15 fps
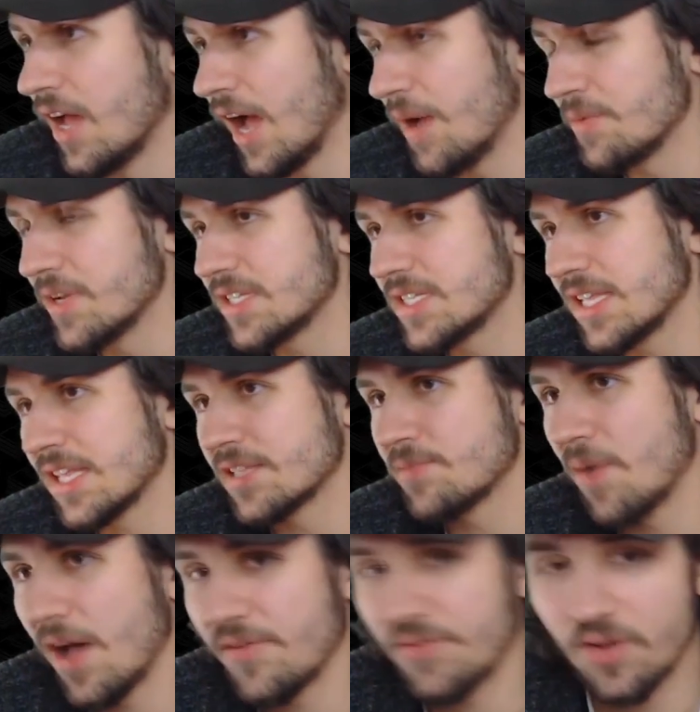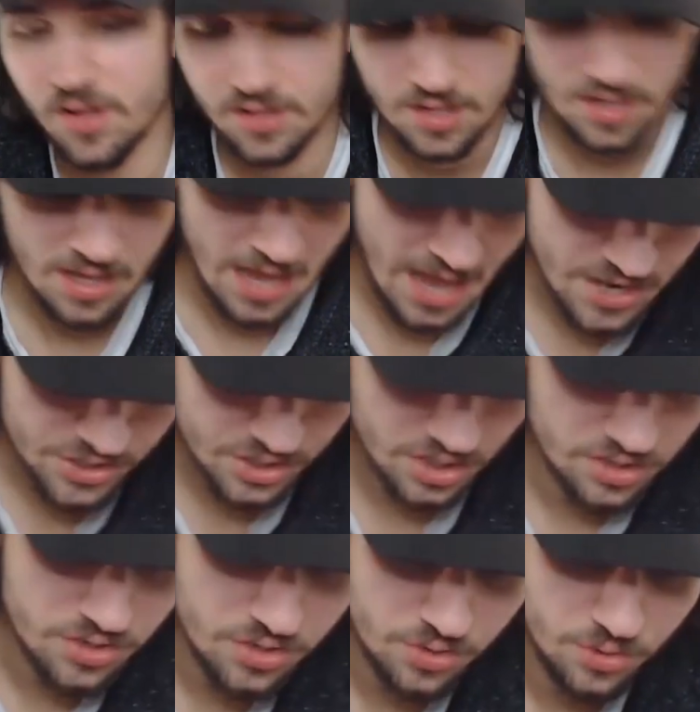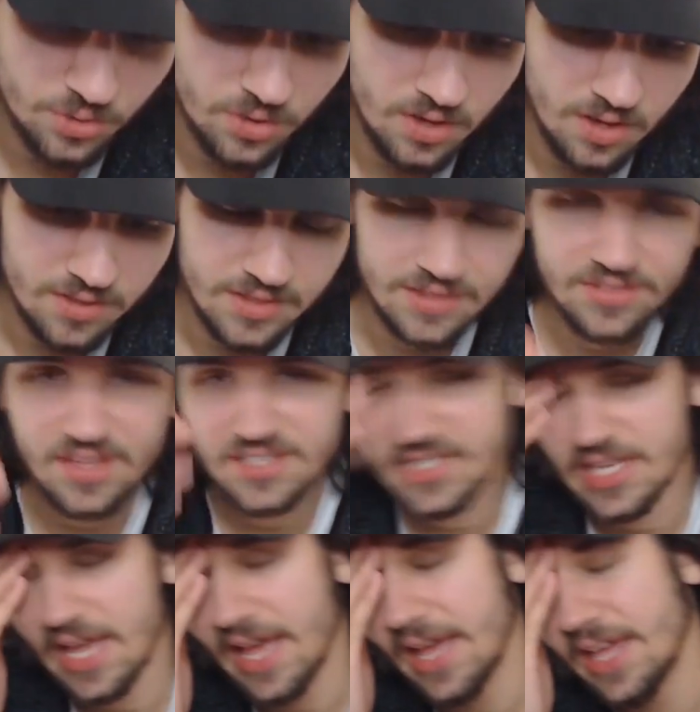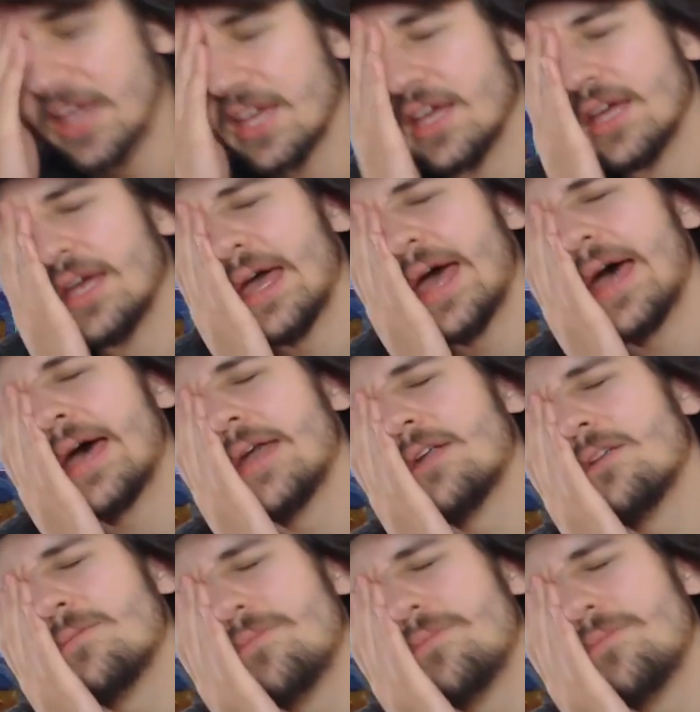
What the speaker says: I'm gonna say that's my fault. I should have knew that this guy had,